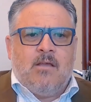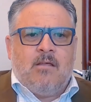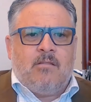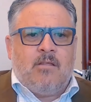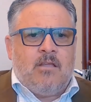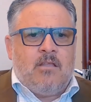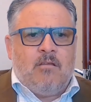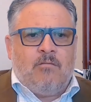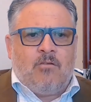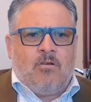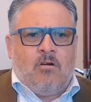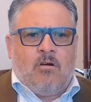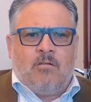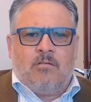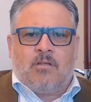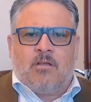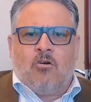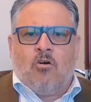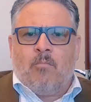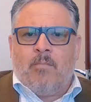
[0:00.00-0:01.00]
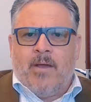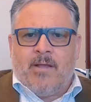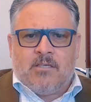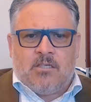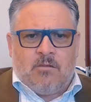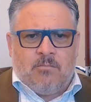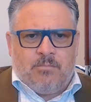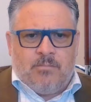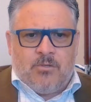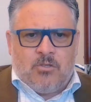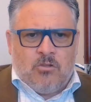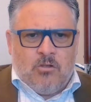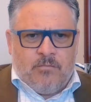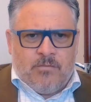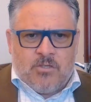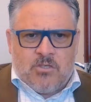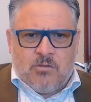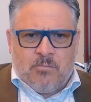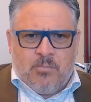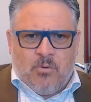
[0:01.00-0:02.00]
Then you've got combat
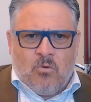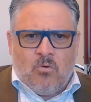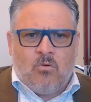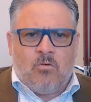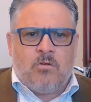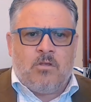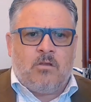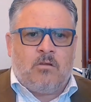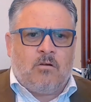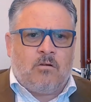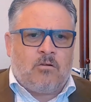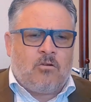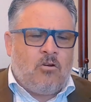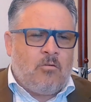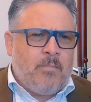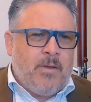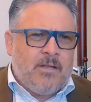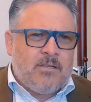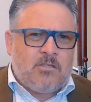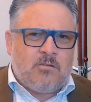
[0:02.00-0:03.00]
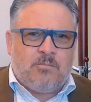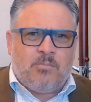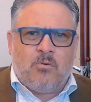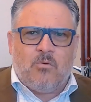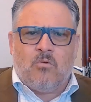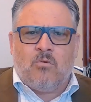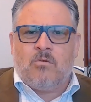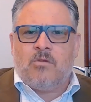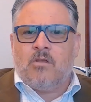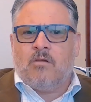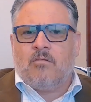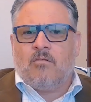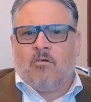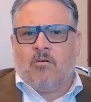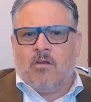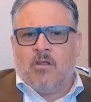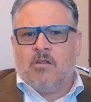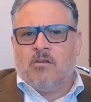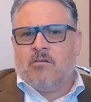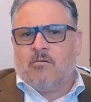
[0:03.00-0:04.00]
service support, you've got combat support, you've
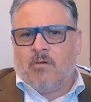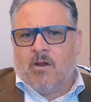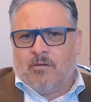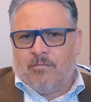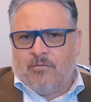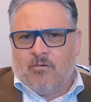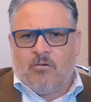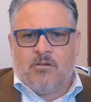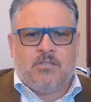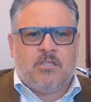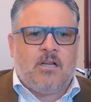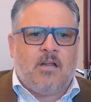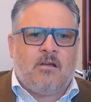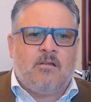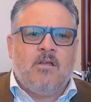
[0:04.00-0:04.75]
got indirect fires,